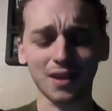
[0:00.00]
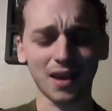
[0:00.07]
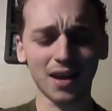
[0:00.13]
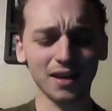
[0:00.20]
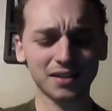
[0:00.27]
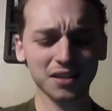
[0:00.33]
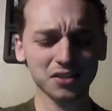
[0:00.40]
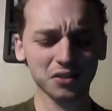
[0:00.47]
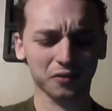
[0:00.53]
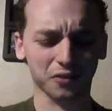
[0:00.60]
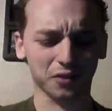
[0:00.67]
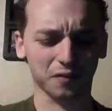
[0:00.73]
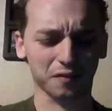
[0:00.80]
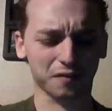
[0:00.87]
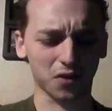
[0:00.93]
that does it for
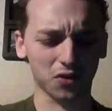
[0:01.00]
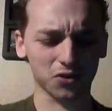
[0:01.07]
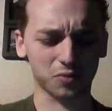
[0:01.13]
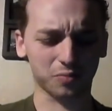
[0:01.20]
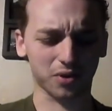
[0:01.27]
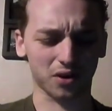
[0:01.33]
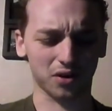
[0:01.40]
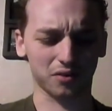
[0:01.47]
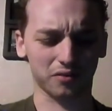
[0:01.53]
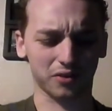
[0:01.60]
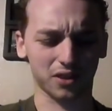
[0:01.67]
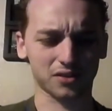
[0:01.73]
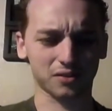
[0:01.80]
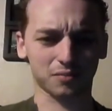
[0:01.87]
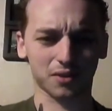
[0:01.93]
the first part of
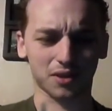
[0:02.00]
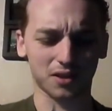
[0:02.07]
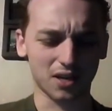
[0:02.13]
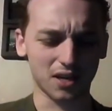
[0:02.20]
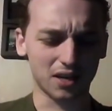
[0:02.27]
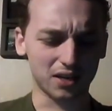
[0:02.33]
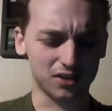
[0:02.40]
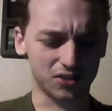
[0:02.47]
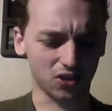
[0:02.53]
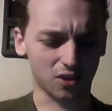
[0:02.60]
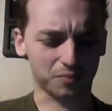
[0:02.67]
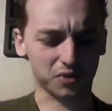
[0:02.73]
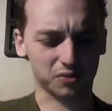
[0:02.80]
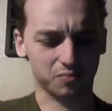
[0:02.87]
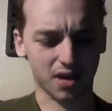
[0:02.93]
this. I'm going to seal
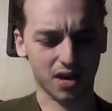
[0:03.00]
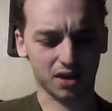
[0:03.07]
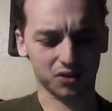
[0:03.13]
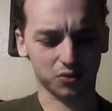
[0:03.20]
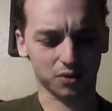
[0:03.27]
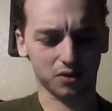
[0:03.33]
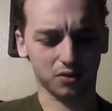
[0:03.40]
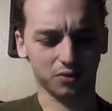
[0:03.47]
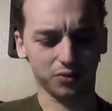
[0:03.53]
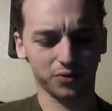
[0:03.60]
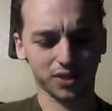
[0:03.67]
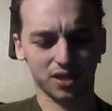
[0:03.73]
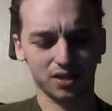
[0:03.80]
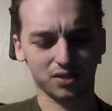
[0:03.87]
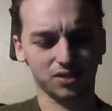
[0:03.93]
up this bag so I don't
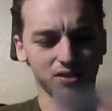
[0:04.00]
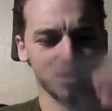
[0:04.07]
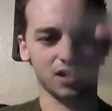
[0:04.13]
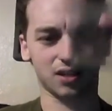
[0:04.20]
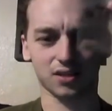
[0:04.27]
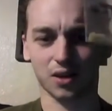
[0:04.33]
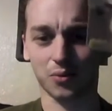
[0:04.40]
lose any seeds.